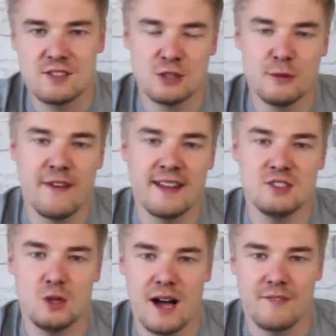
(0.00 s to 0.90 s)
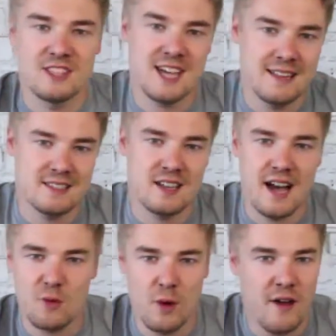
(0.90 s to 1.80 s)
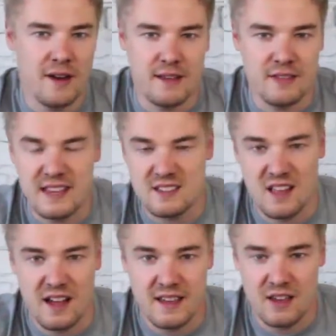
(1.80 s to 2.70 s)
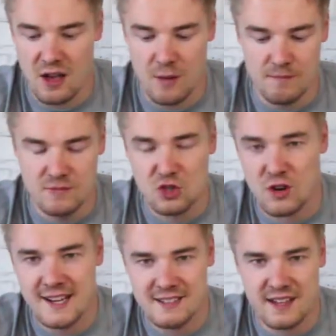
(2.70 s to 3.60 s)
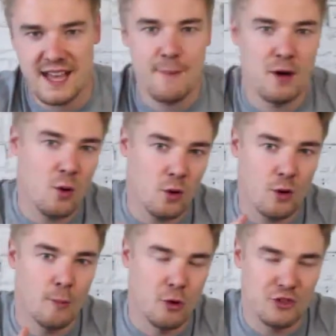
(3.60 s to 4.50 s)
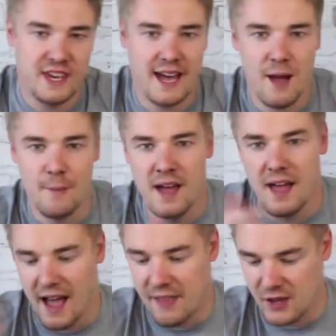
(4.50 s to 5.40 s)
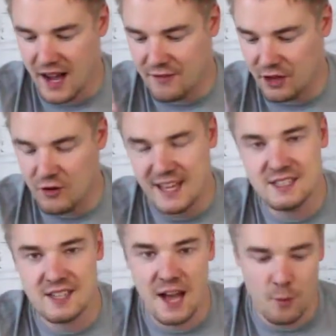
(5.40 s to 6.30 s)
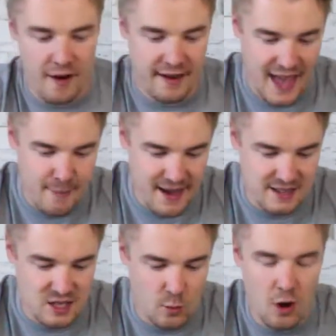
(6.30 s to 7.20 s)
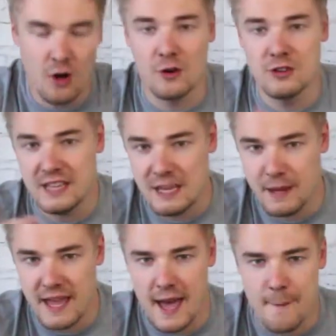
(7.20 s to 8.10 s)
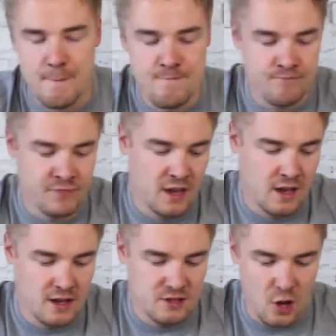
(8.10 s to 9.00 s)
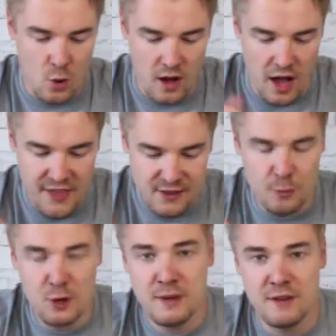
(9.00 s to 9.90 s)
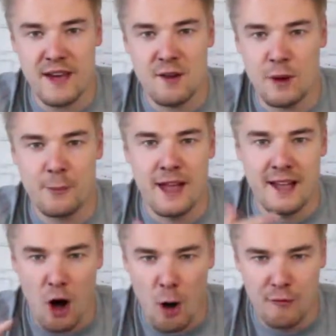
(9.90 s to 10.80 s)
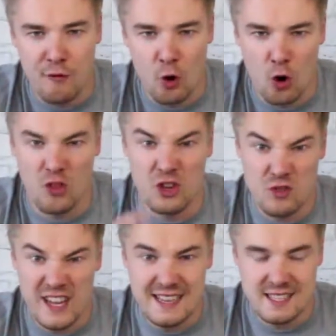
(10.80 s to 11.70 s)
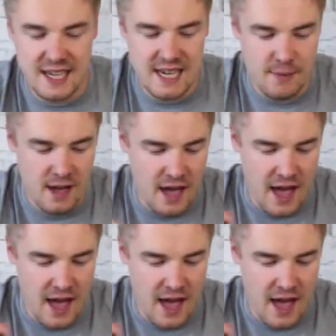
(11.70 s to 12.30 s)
Some events you have the tan side wearing things like Tri-Desert camo or multicam, and then you have the green side wearing M81 or DPM. So at this upcoming event, we're playing Op 4 or the green team.